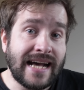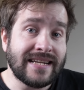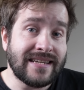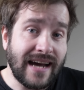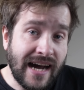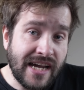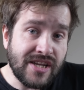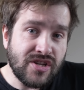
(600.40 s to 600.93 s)
And
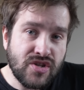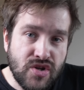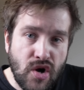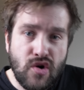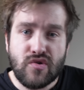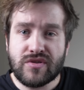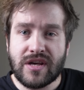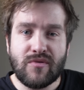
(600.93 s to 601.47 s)
I
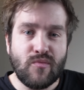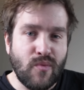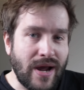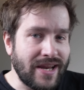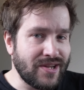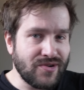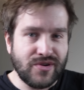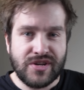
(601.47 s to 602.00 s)
know that
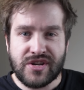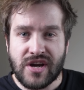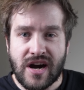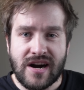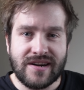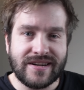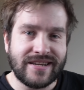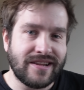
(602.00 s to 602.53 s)
when you're
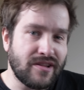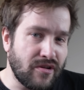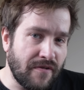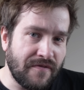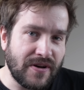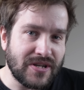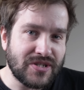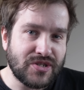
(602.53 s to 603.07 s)
young and in your
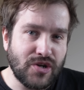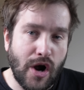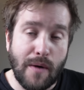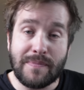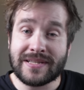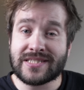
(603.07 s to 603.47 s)
first job,